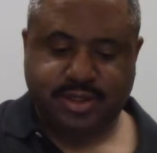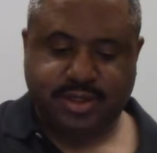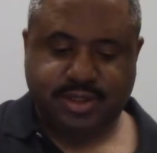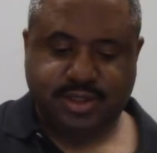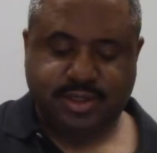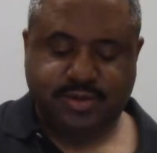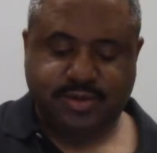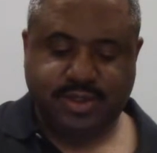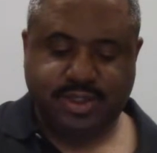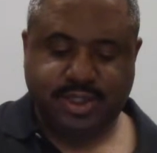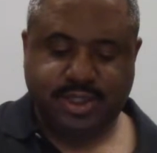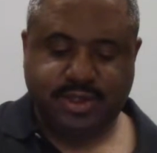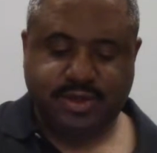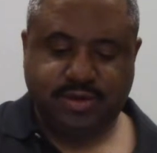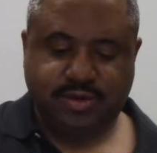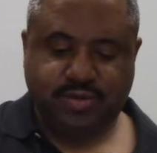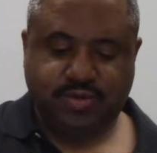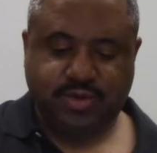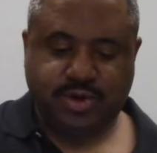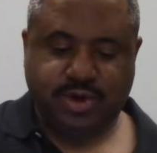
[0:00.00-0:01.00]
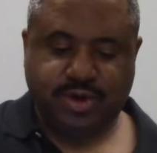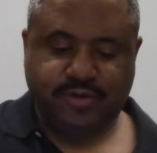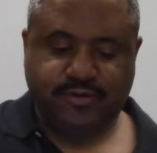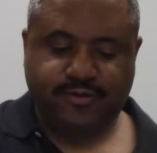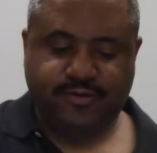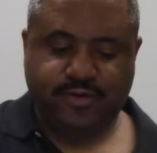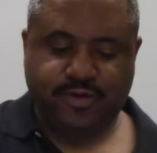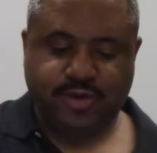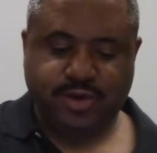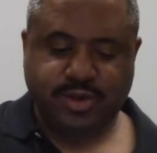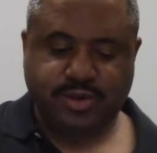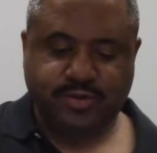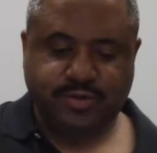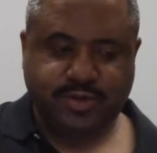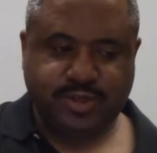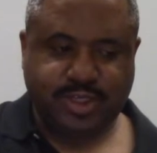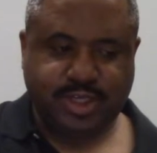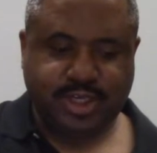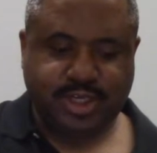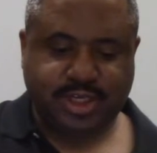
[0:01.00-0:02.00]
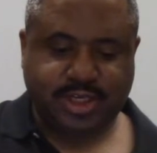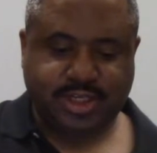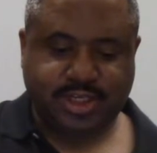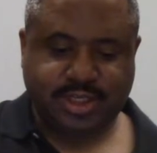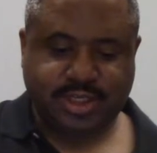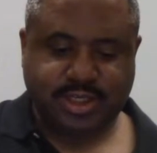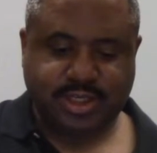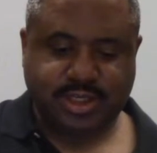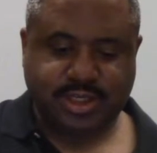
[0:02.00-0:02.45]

So Ezekiel 1, 4 through 6.